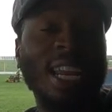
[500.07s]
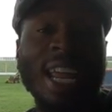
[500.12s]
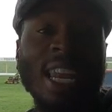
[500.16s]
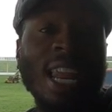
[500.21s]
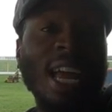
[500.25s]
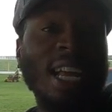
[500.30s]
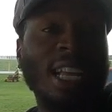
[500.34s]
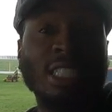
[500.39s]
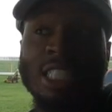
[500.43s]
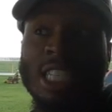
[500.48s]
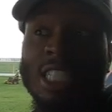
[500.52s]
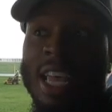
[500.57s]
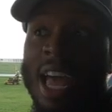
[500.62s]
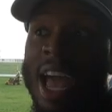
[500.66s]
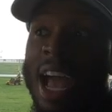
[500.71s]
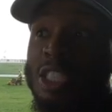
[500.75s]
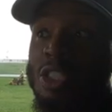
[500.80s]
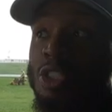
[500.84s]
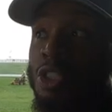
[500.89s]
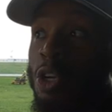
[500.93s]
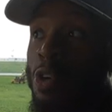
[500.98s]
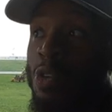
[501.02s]
It ain't like it just
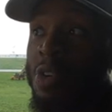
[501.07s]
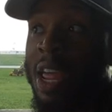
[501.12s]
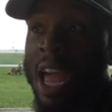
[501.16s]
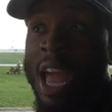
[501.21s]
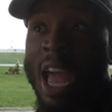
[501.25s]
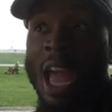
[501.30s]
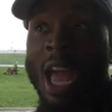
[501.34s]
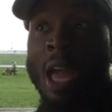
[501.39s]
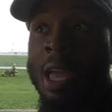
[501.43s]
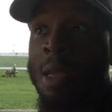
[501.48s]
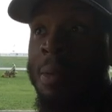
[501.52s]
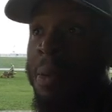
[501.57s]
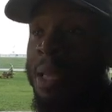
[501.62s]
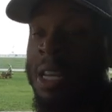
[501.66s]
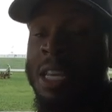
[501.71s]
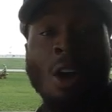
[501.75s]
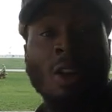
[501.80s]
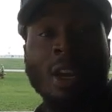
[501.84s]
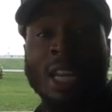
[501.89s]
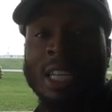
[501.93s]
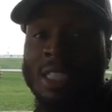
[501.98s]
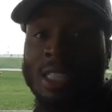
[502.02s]
asks you your name
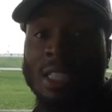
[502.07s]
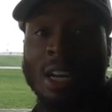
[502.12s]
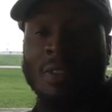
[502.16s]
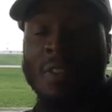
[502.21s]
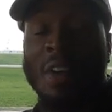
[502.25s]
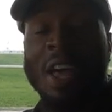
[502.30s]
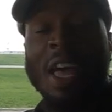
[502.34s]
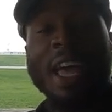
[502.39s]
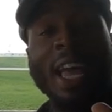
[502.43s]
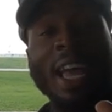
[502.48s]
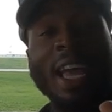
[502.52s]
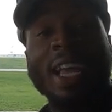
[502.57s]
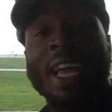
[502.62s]
and all that stuff.